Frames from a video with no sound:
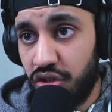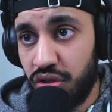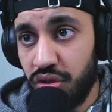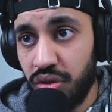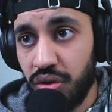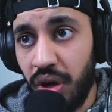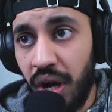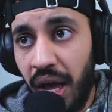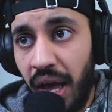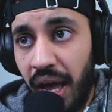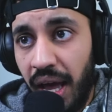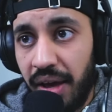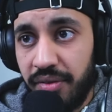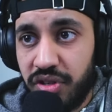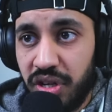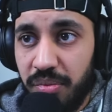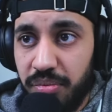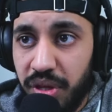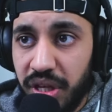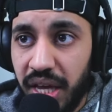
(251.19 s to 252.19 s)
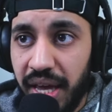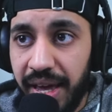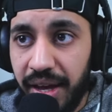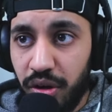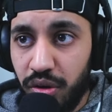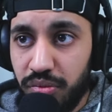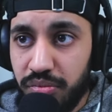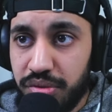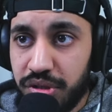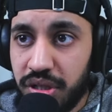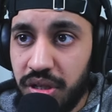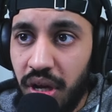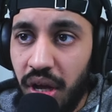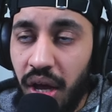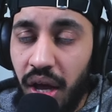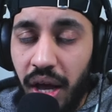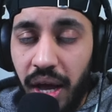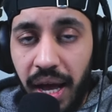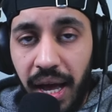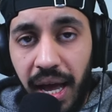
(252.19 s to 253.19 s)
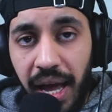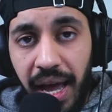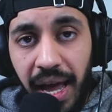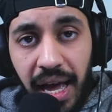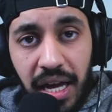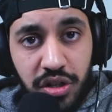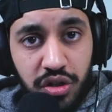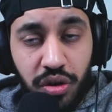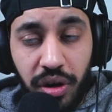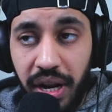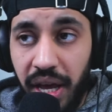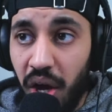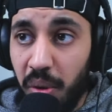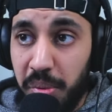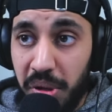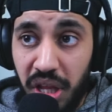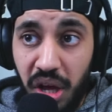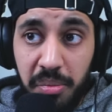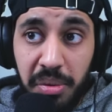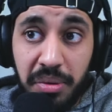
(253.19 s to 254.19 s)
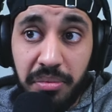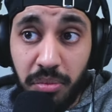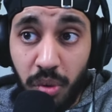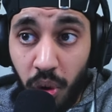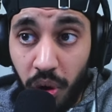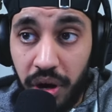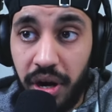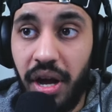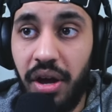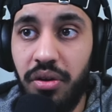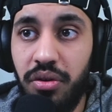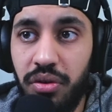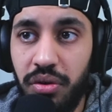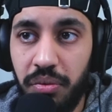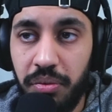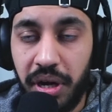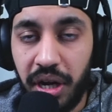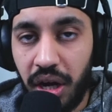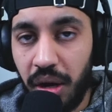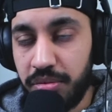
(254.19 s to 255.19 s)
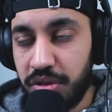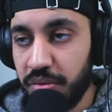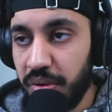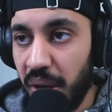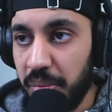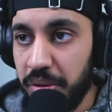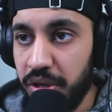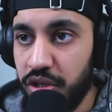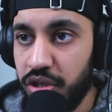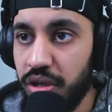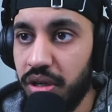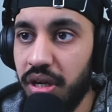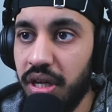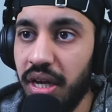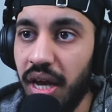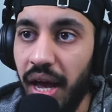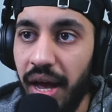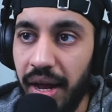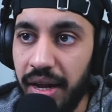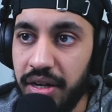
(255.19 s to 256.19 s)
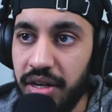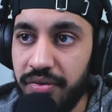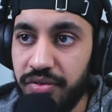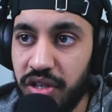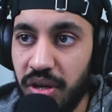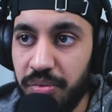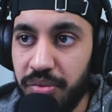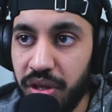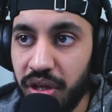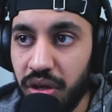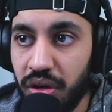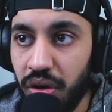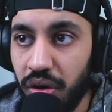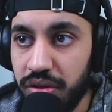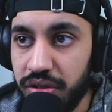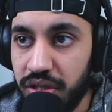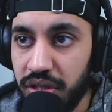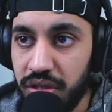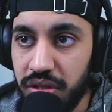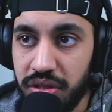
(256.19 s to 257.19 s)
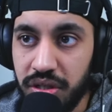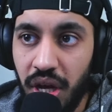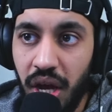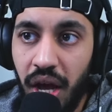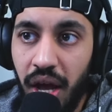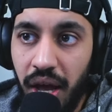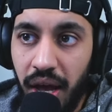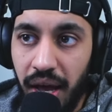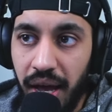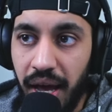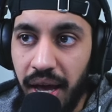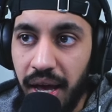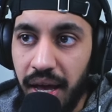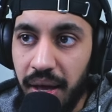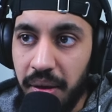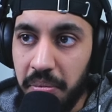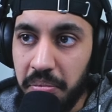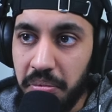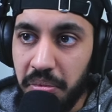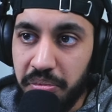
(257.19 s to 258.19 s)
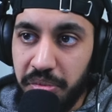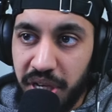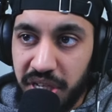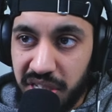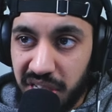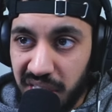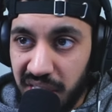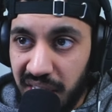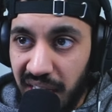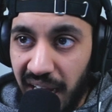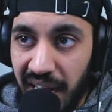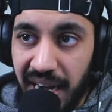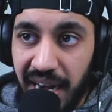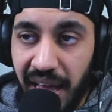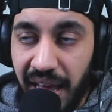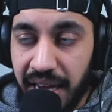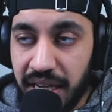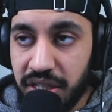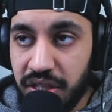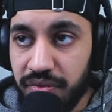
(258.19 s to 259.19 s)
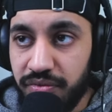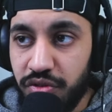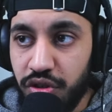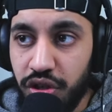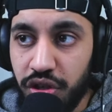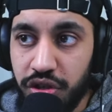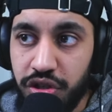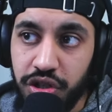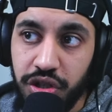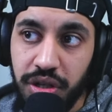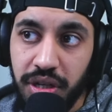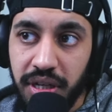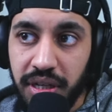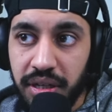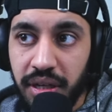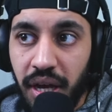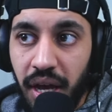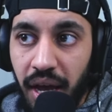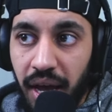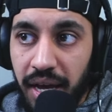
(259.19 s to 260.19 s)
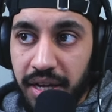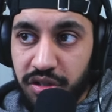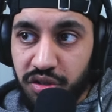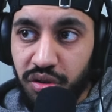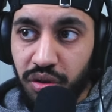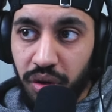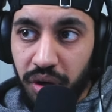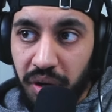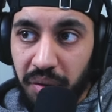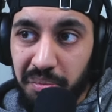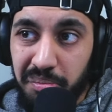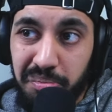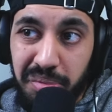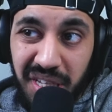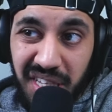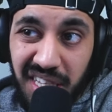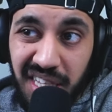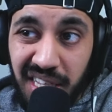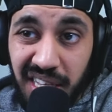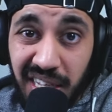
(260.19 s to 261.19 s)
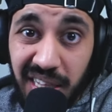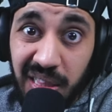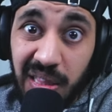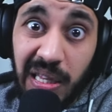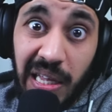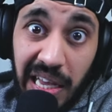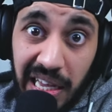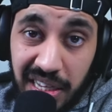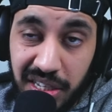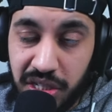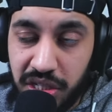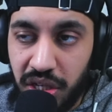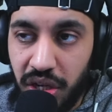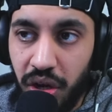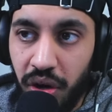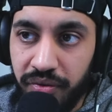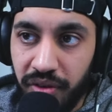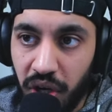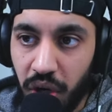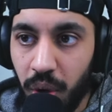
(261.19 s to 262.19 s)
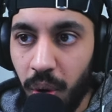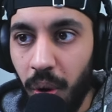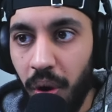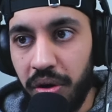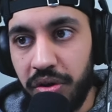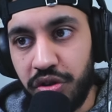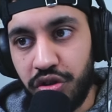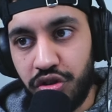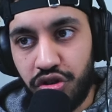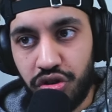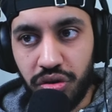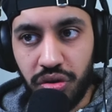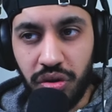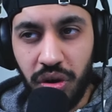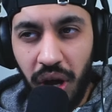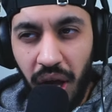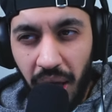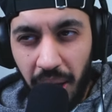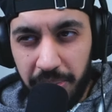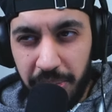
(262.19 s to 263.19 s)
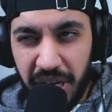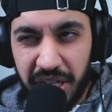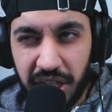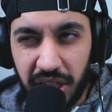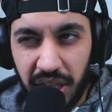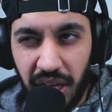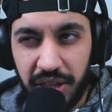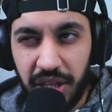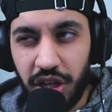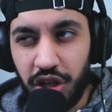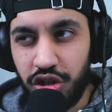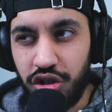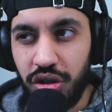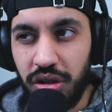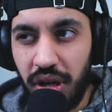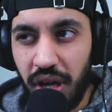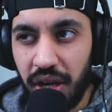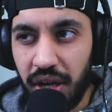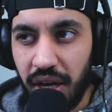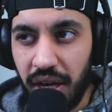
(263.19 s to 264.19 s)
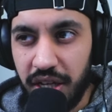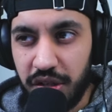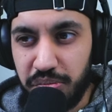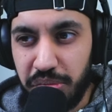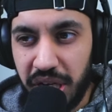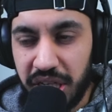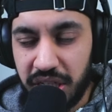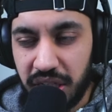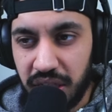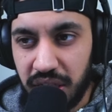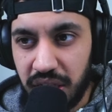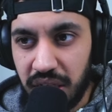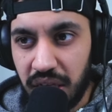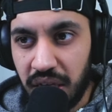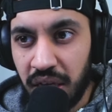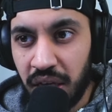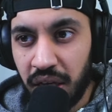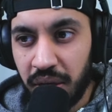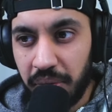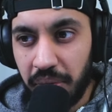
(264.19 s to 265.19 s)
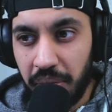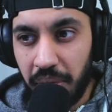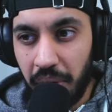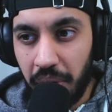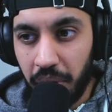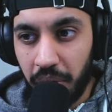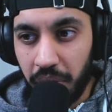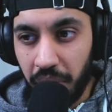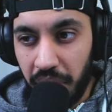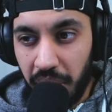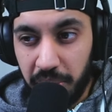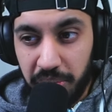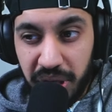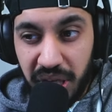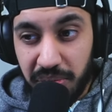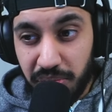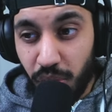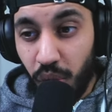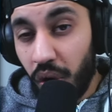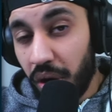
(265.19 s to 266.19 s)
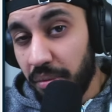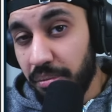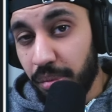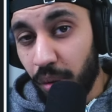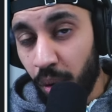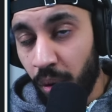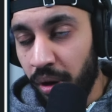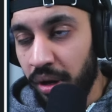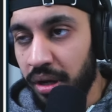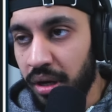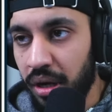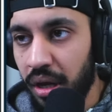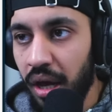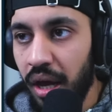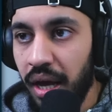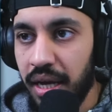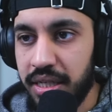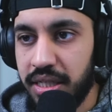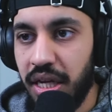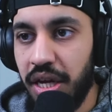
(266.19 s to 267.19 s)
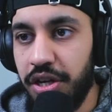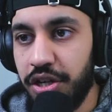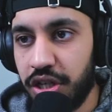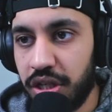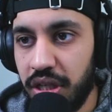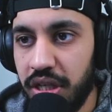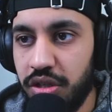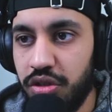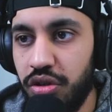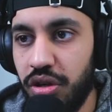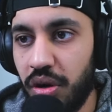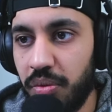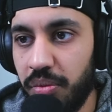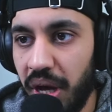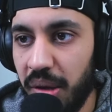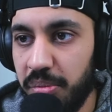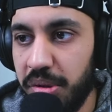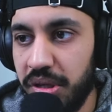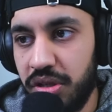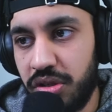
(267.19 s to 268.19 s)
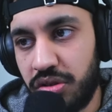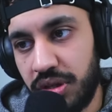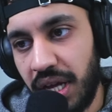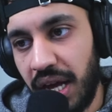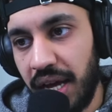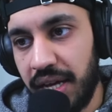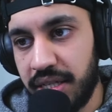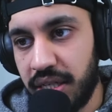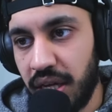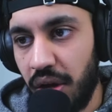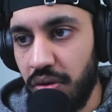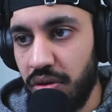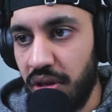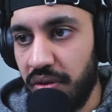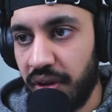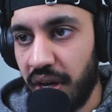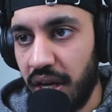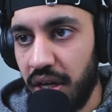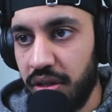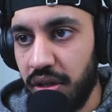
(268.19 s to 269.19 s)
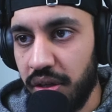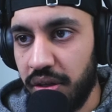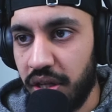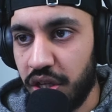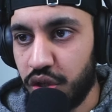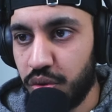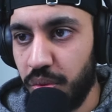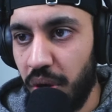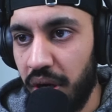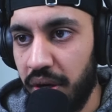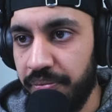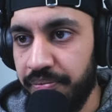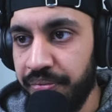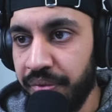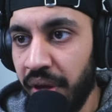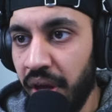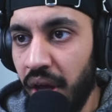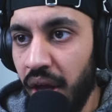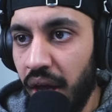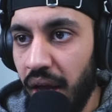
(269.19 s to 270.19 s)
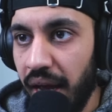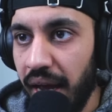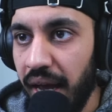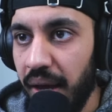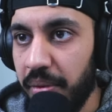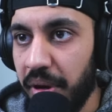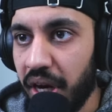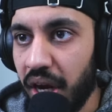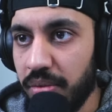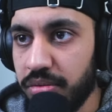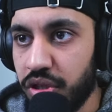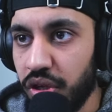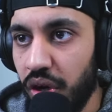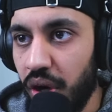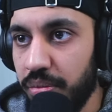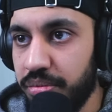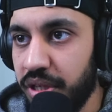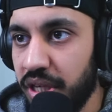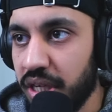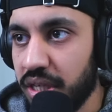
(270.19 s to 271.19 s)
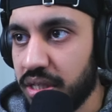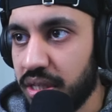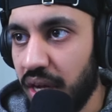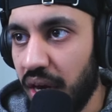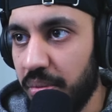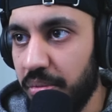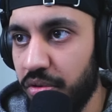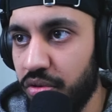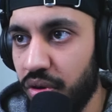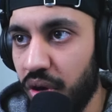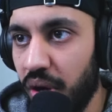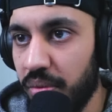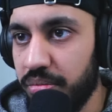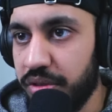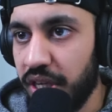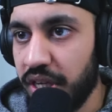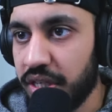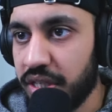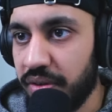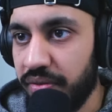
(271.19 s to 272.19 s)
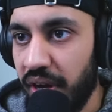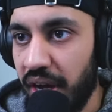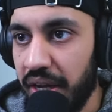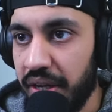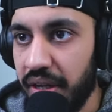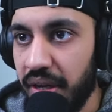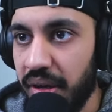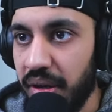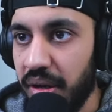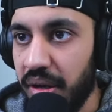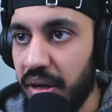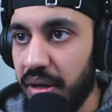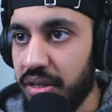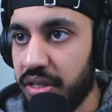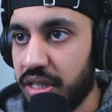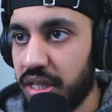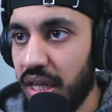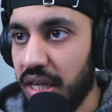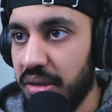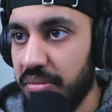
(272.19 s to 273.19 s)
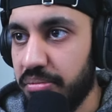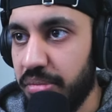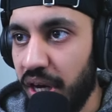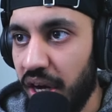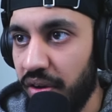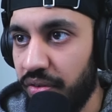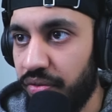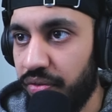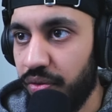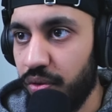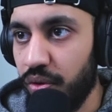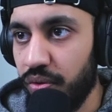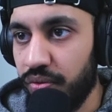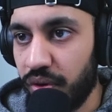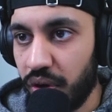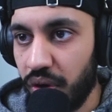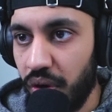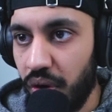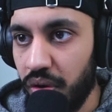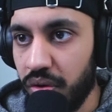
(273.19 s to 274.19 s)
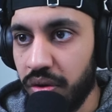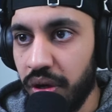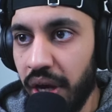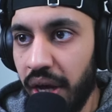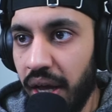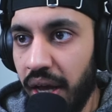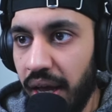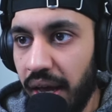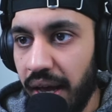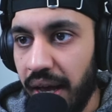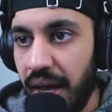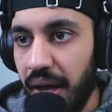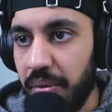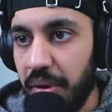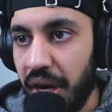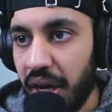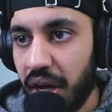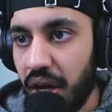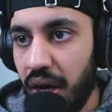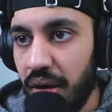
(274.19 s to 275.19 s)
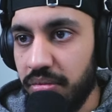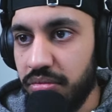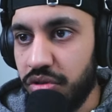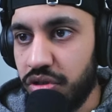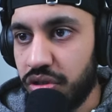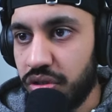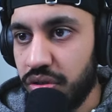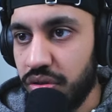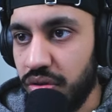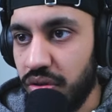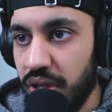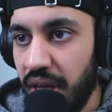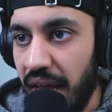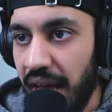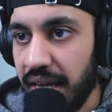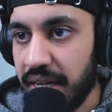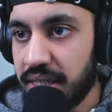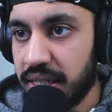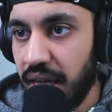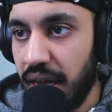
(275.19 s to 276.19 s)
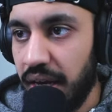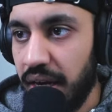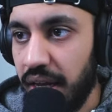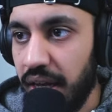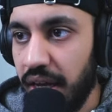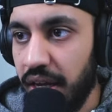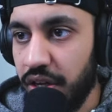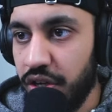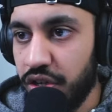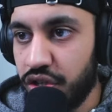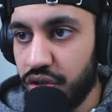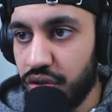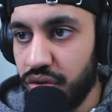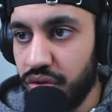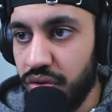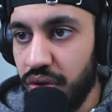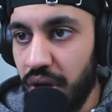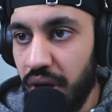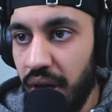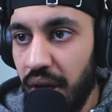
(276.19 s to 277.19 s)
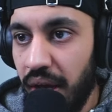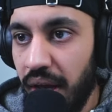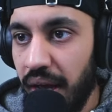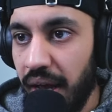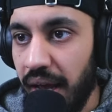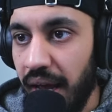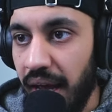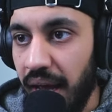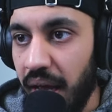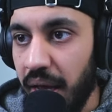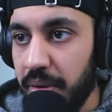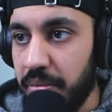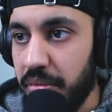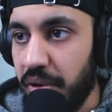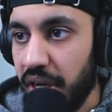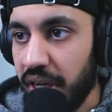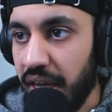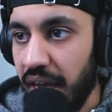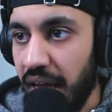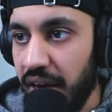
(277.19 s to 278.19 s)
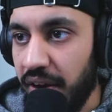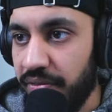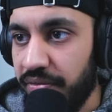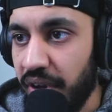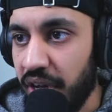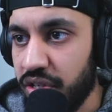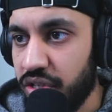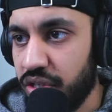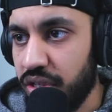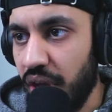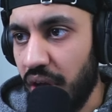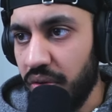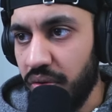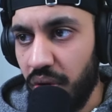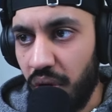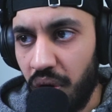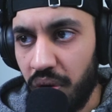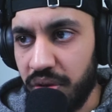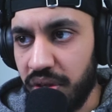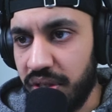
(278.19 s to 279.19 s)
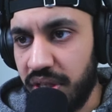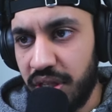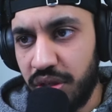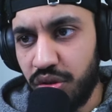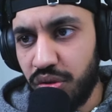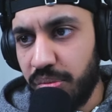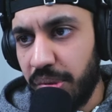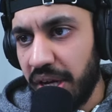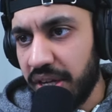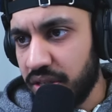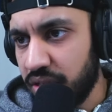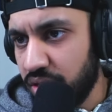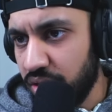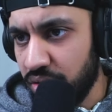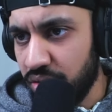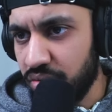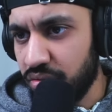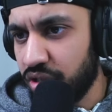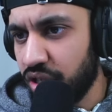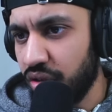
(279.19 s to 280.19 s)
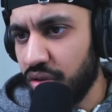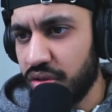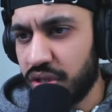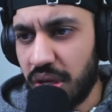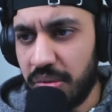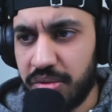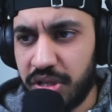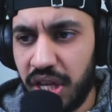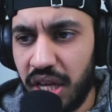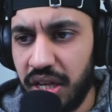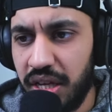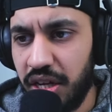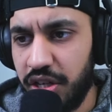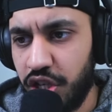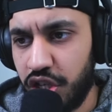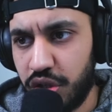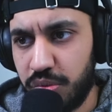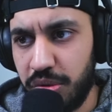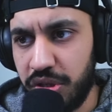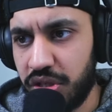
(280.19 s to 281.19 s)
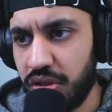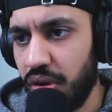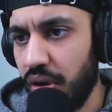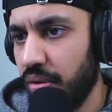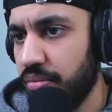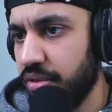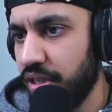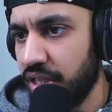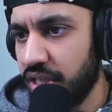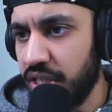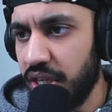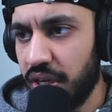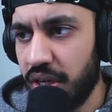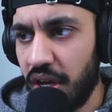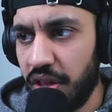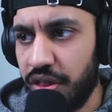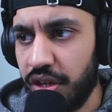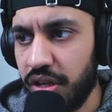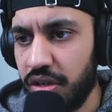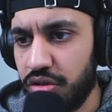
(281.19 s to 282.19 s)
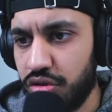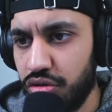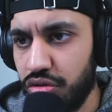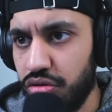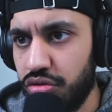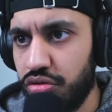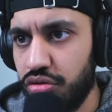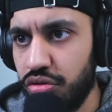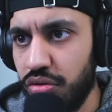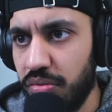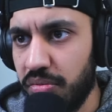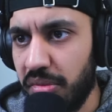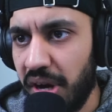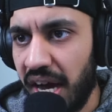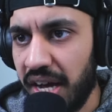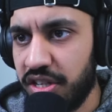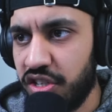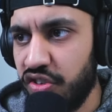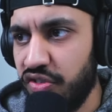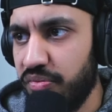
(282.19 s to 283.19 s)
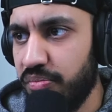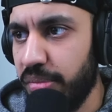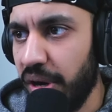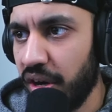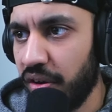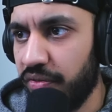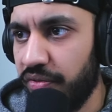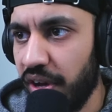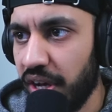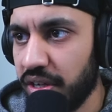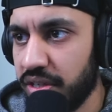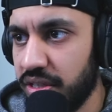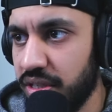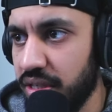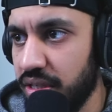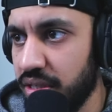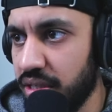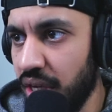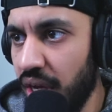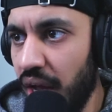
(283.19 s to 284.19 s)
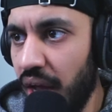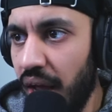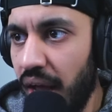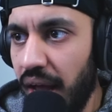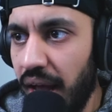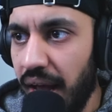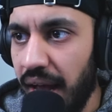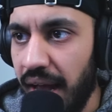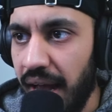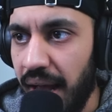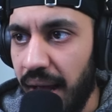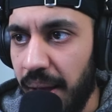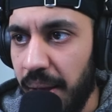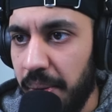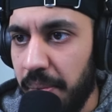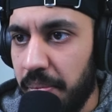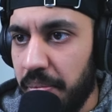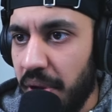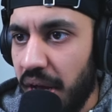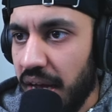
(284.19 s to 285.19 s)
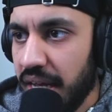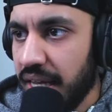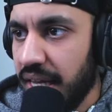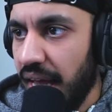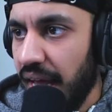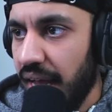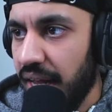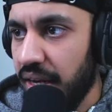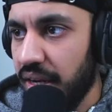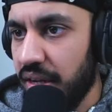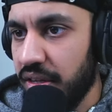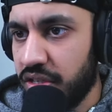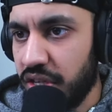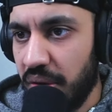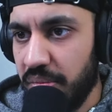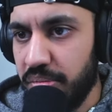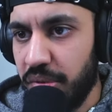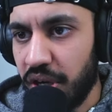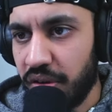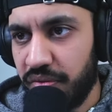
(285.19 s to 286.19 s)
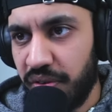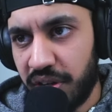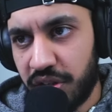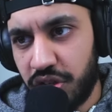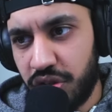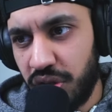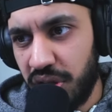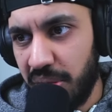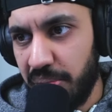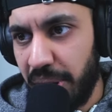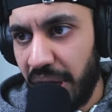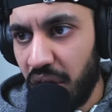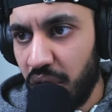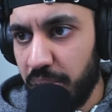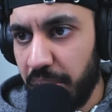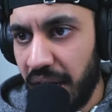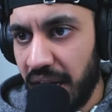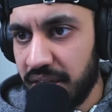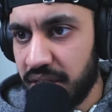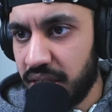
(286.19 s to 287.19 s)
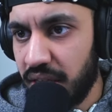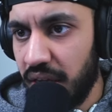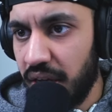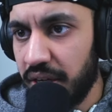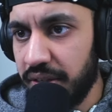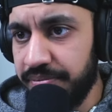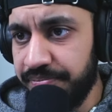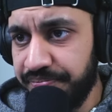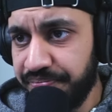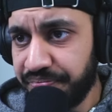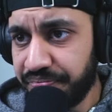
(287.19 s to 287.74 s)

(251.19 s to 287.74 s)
So if something helps, is going to help a little bit more now when it comes to weapon tuning, and if something causes basically a negative to your tuning, it's going to be less of a con. So basically I think tuning is basically going to be more important essentially to your weapon, so that is how they've kind of done this one. When it comes to optics, thermal optics have had a slight buff overall. When it comes to the X10 Angel, again, it fits now on the Deagle pistol, so some slight adjustments to optics here, nothing too massive. Bug fixes, again, some bug fixes on the battle pass there.